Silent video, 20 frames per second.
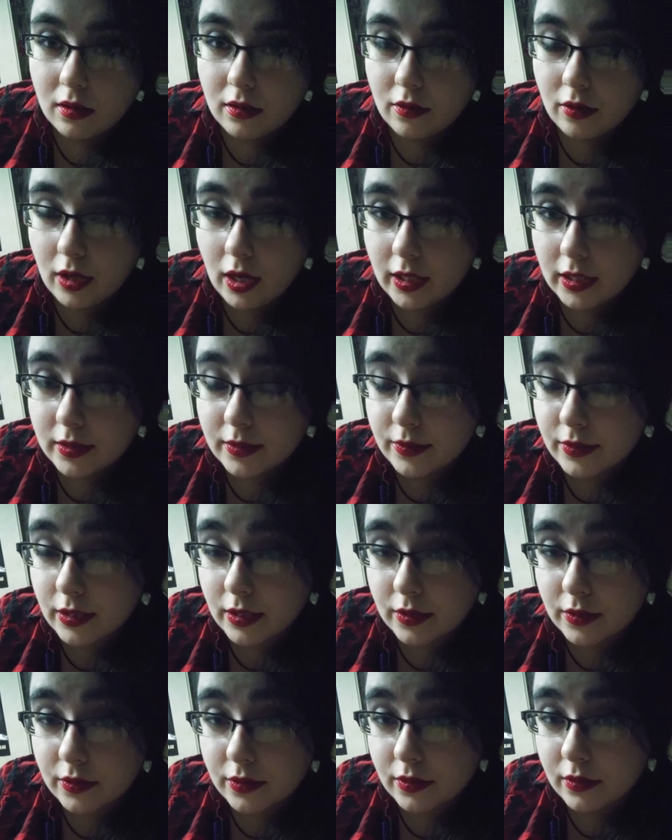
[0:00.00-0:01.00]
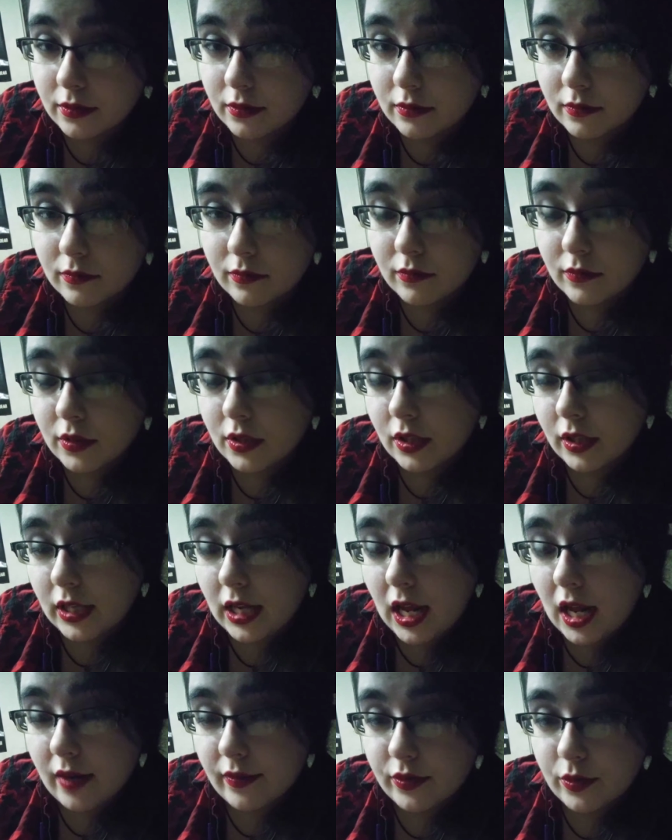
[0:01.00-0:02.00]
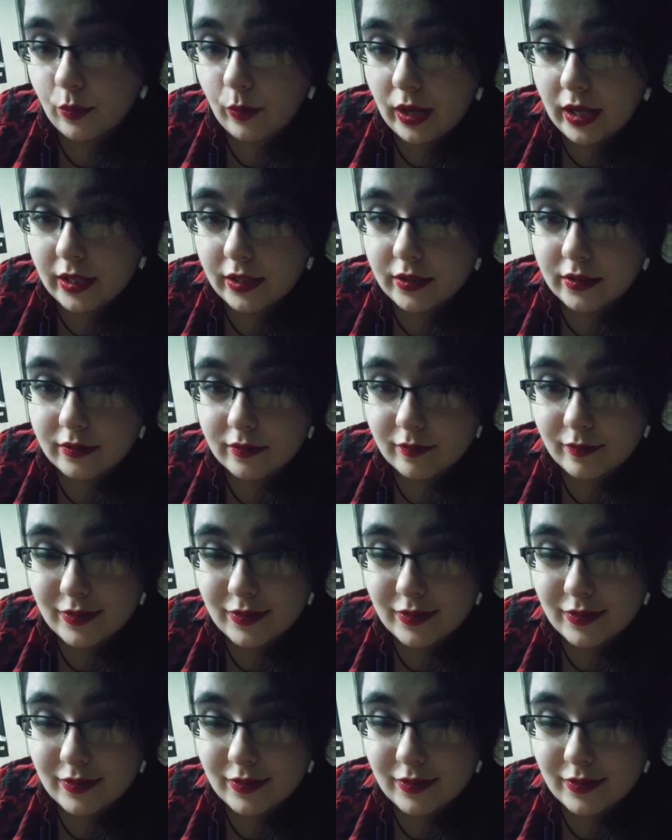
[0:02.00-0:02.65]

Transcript: not instant. You're going to have to wait.